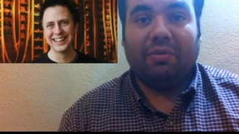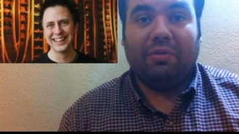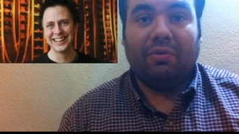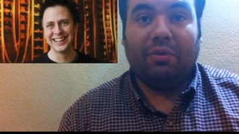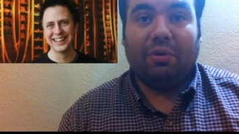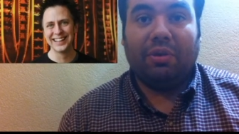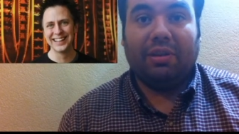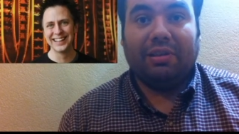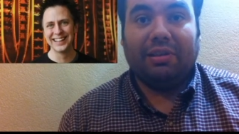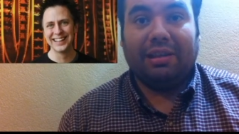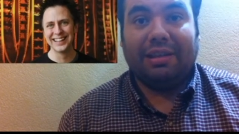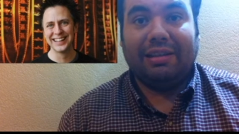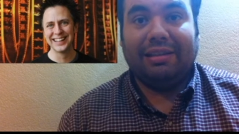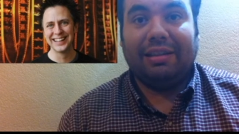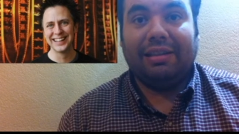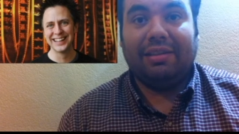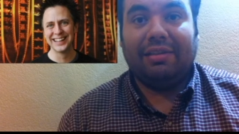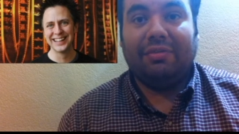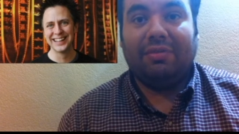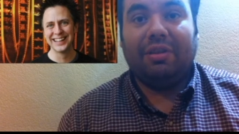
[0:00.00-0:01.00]
for the
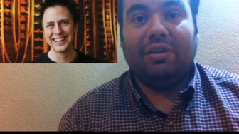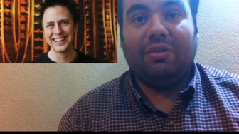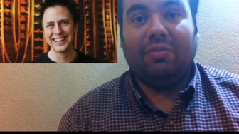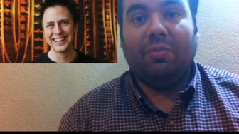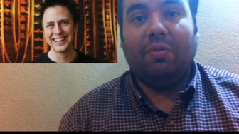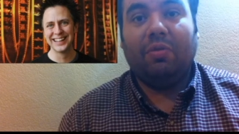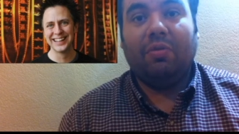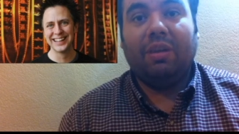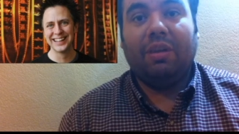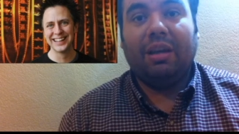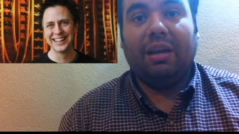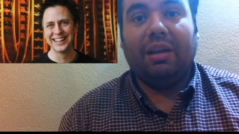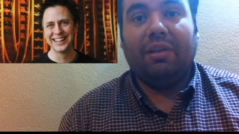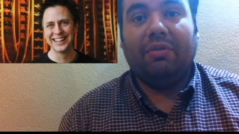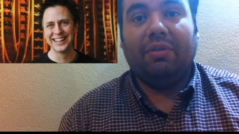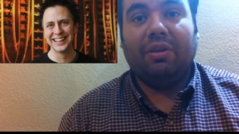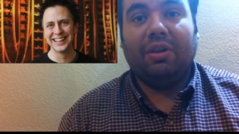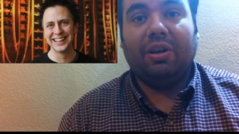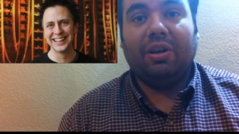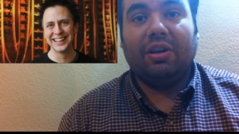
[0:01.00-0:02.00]
success of this movie
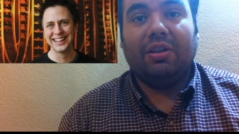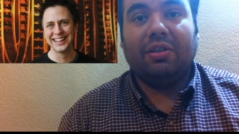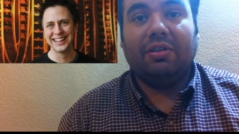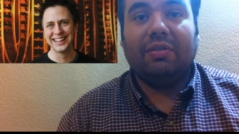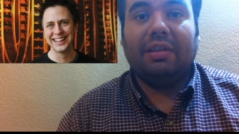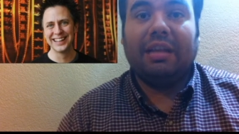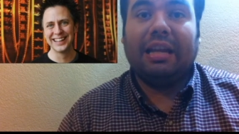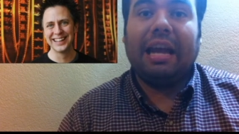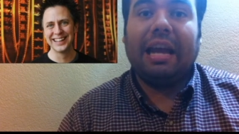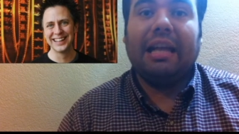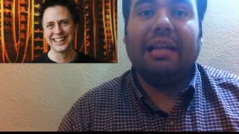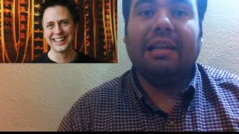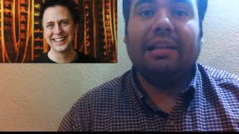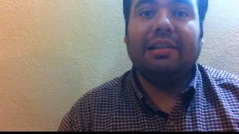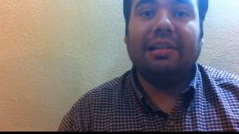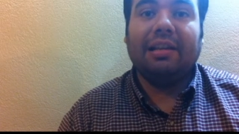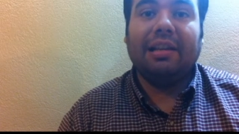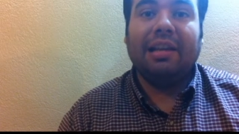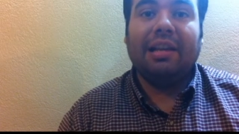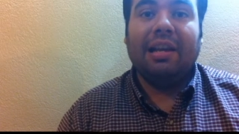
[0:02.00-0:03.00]
of Guardians of the
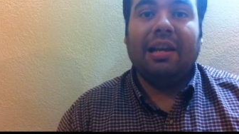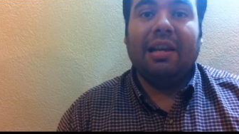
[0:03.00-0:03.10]
Galaxy.